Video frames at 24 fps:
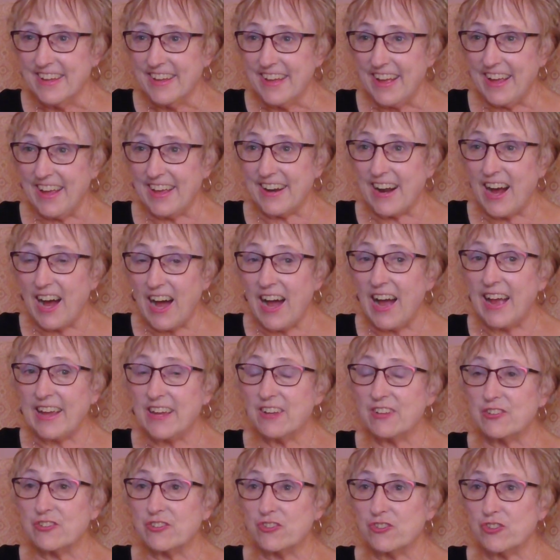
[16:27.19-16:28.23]
And I
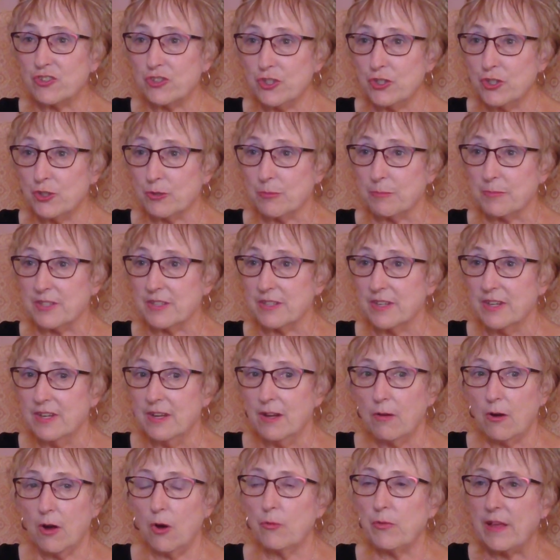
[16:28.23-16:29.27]
assumed,
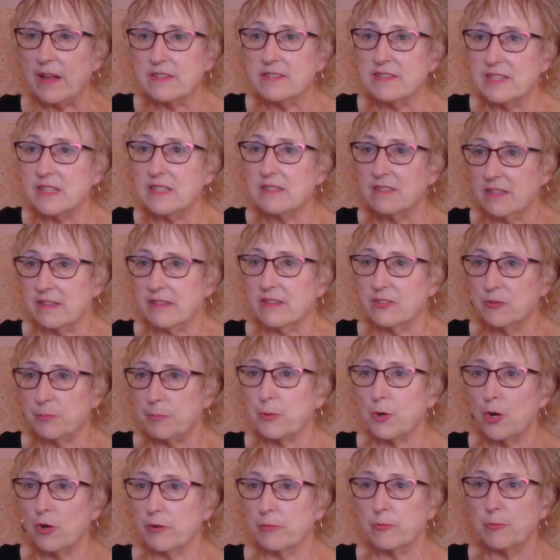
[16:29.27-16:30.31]
oh, that's easy. This
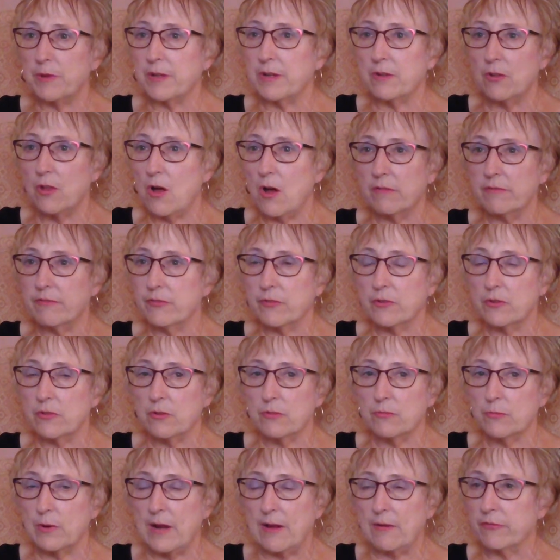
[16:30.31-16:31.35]
program's been around
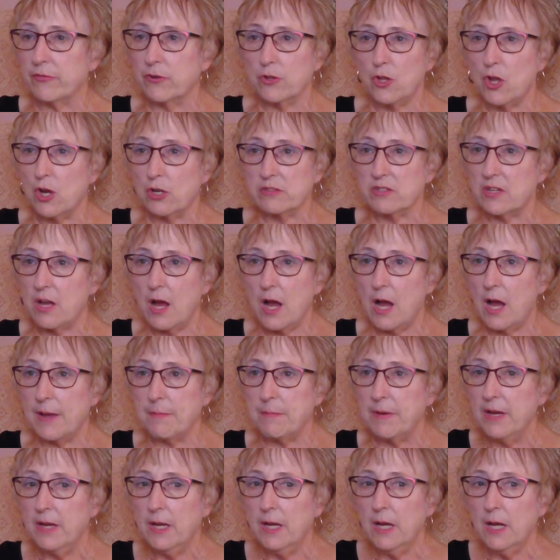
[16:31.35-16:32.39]
for a long
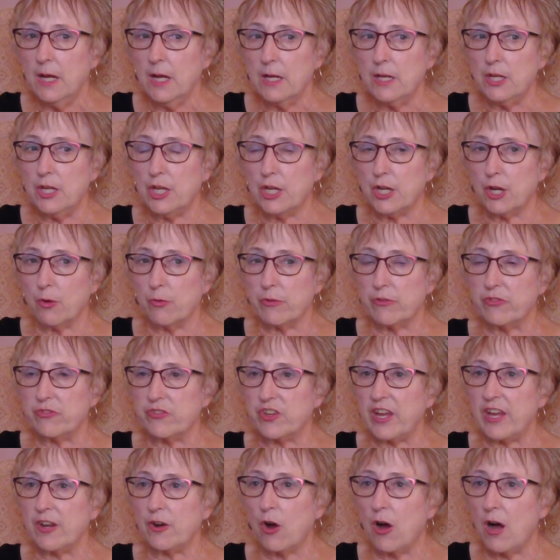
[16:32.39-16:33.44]
time. You know, the
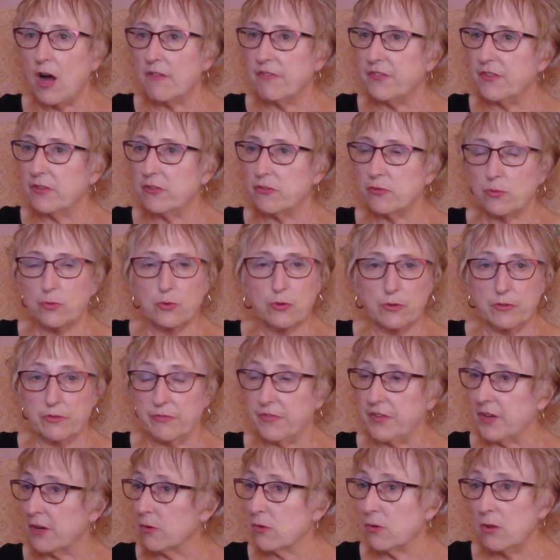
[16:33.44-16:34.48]
state office or the
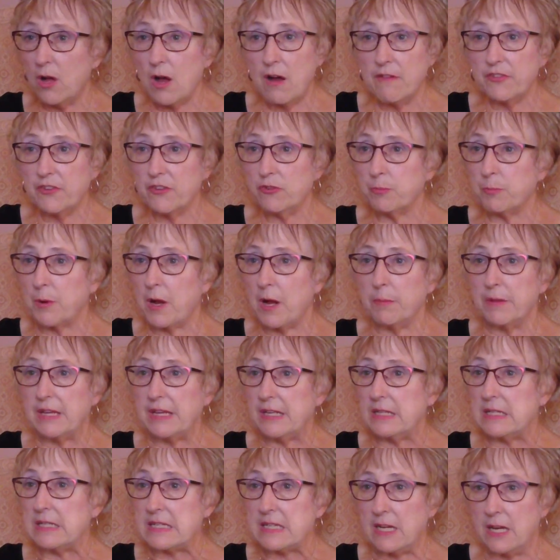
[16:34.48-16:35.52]
federal office probably
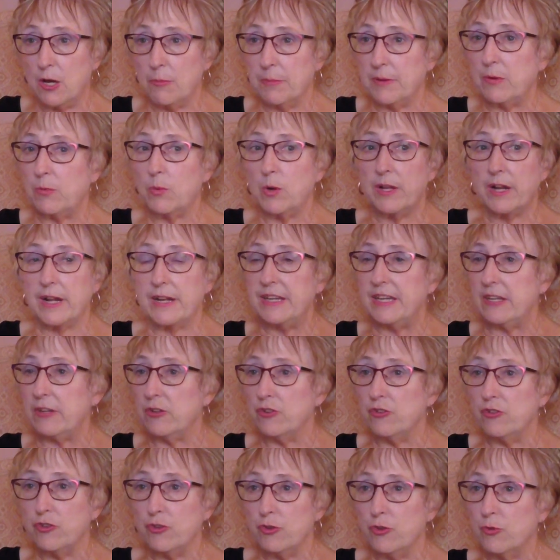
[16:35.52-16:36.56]
can tell me what I need to
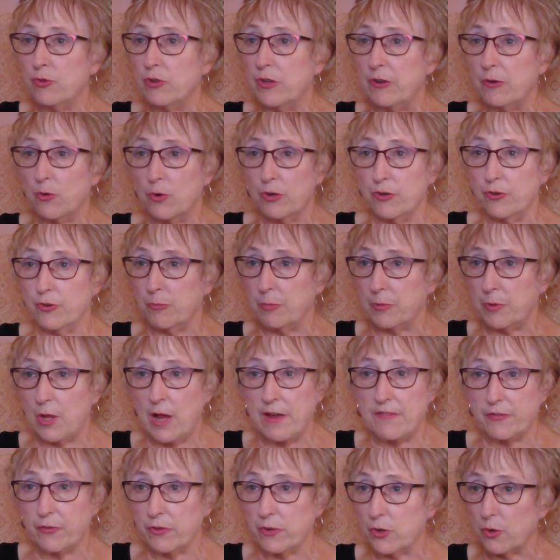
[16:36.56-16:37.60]
do in order to apply
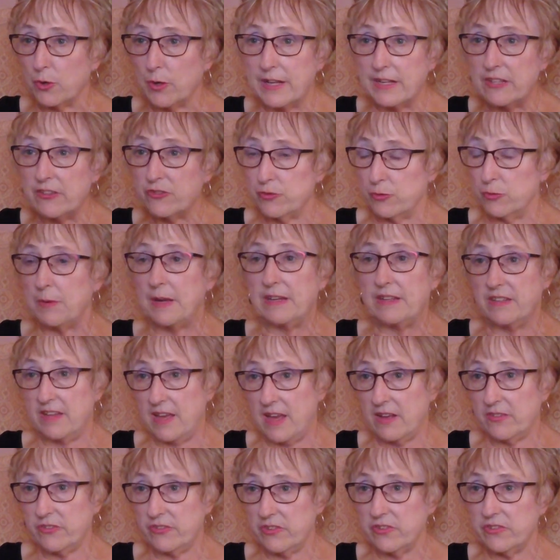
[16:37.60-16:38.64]
for the credits through my
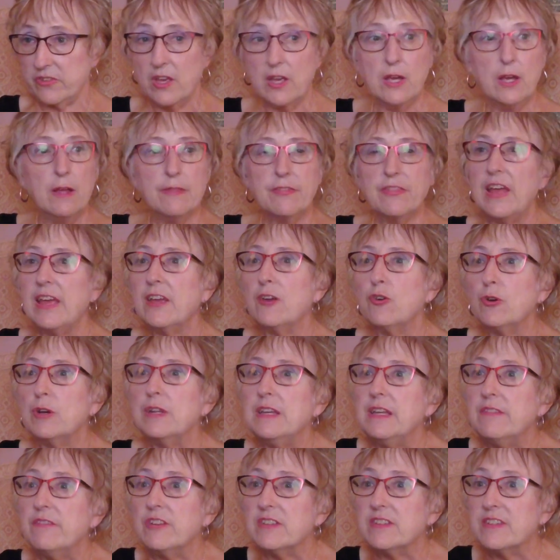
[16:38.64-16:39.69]
taxes. They
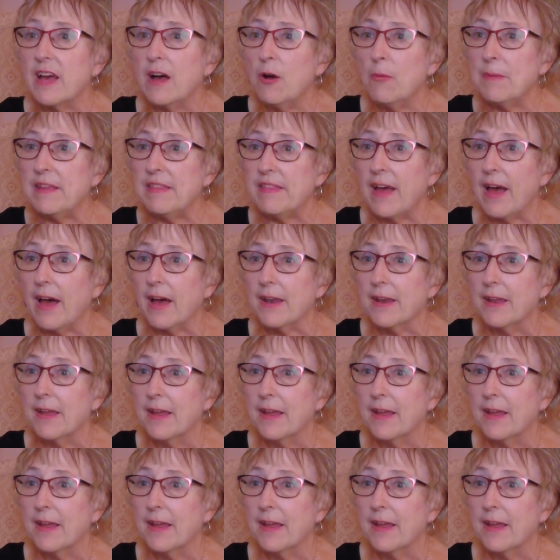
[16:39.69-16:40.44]
couldn't even tell me that.